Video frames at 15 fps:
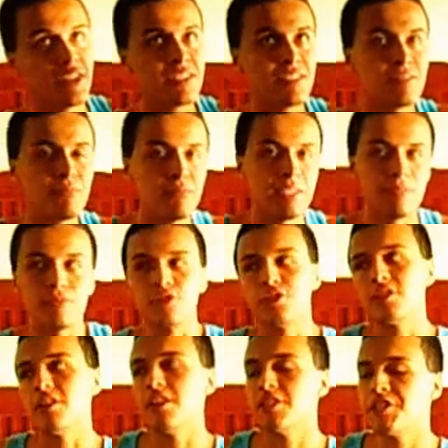Justin Bieber,
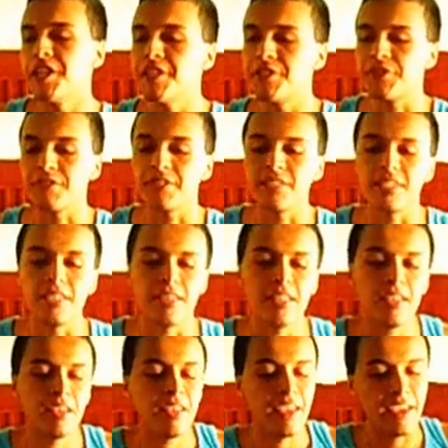Josh
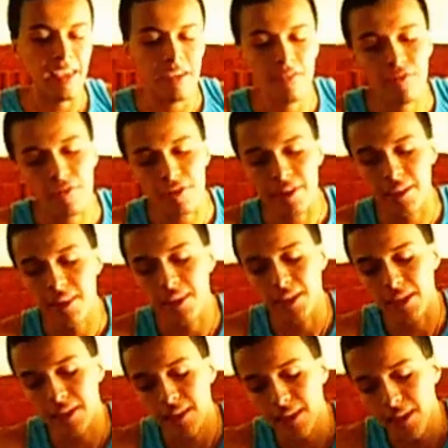Hutcherson,
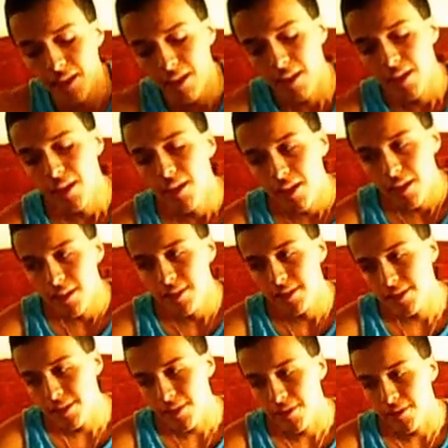everything.
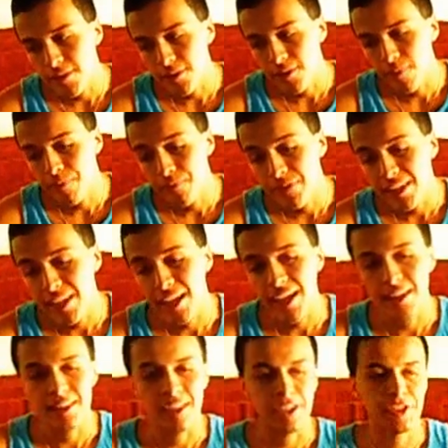So
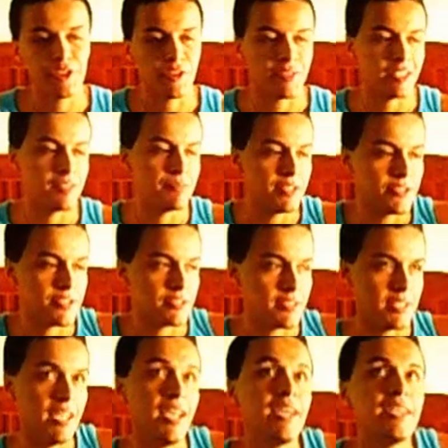yeah, and like shirtless pictures
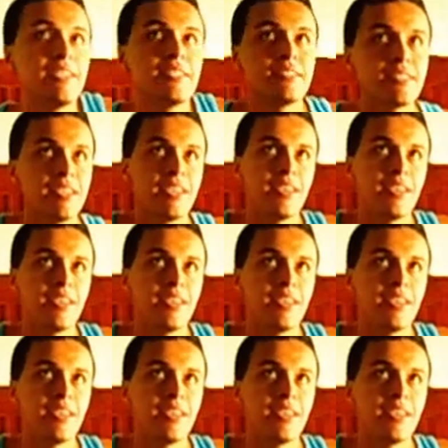of guys.